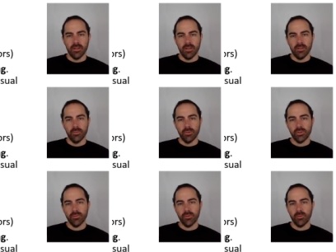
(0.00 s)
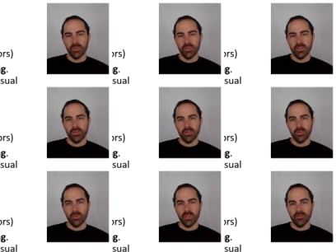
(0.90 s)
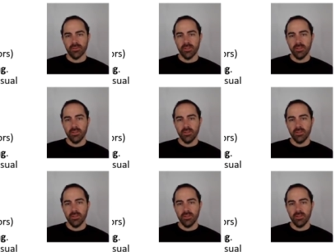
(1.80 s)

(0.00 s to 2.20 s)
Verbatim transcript: And most of the representation that we have seen,